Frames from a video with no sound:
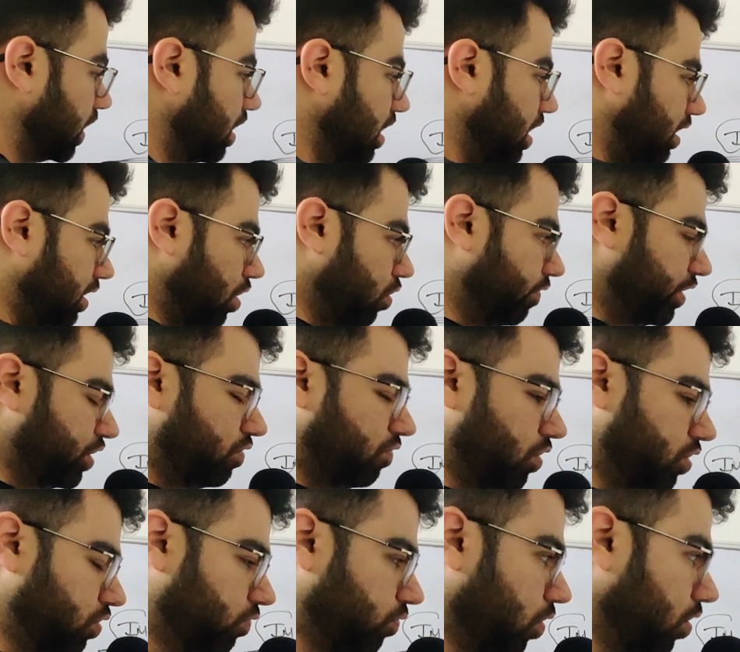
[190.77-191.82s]
Now when you want
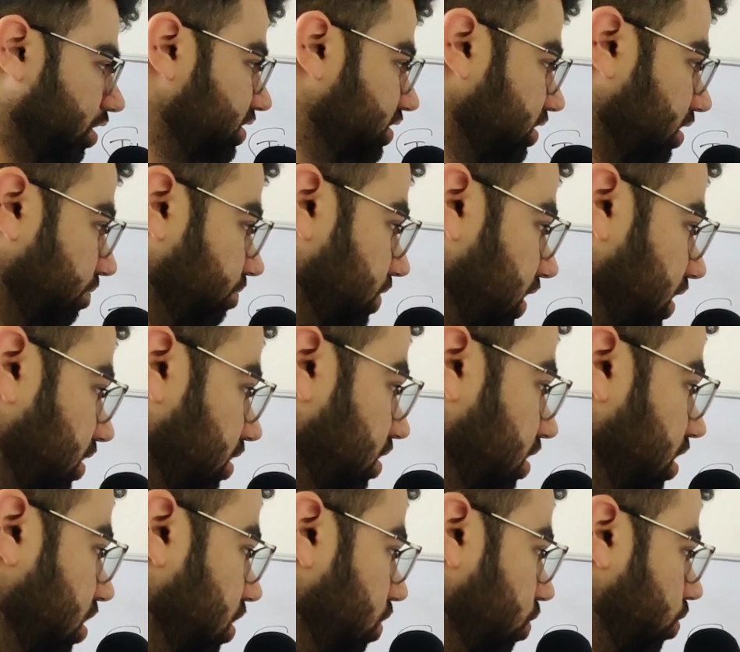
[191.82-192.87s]
to watch something,
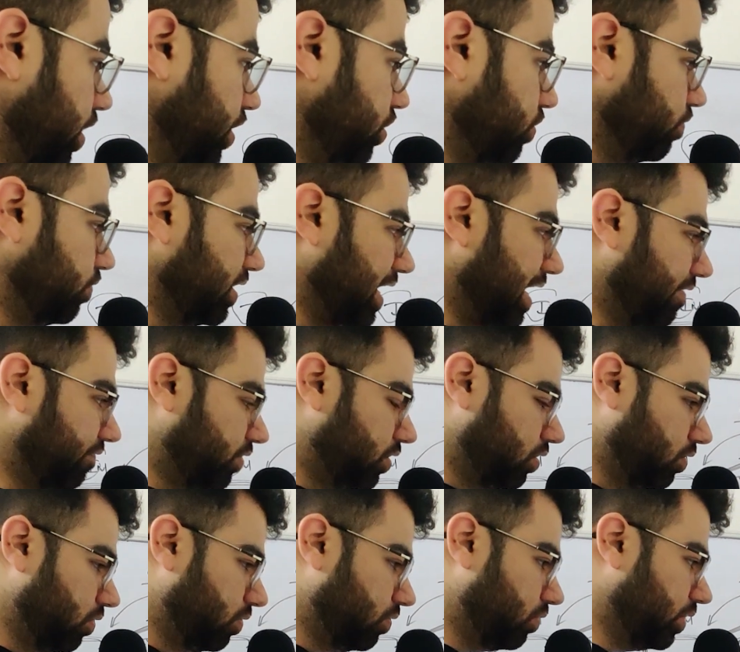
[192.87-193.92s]
what you will have to do
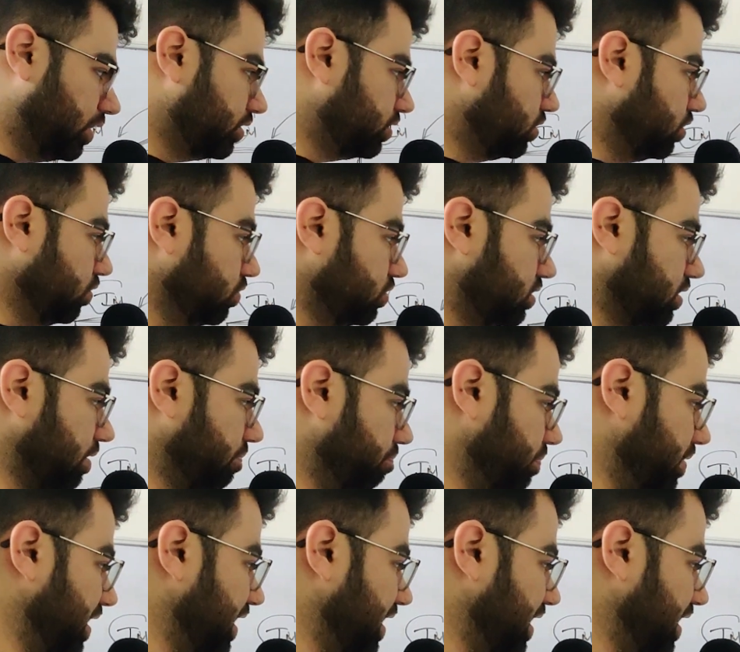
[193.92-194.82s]
is you simply